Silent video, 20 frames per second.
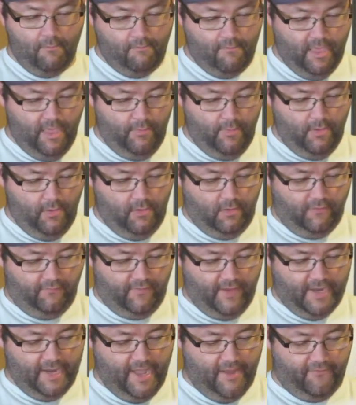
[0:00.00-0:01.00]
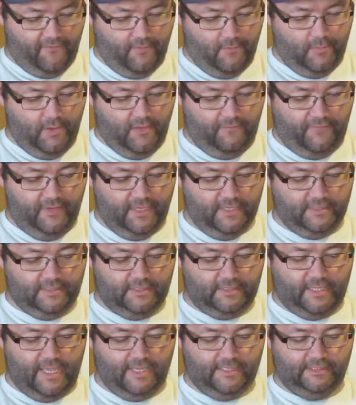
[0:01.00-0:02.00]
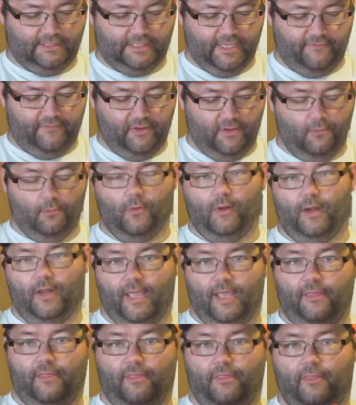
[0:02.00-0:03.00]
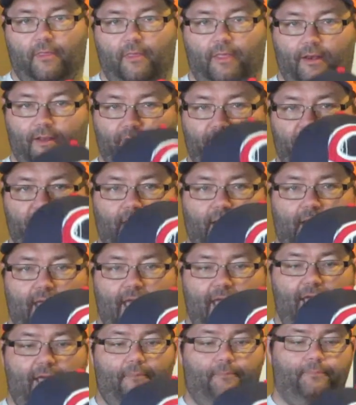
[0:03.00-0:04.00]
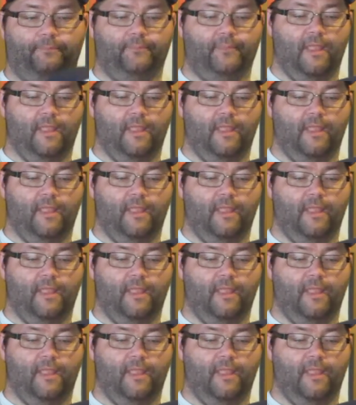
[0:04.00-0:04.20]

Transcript: maybe you can find out for me if he is a size 7 1/8 in a fitted hat.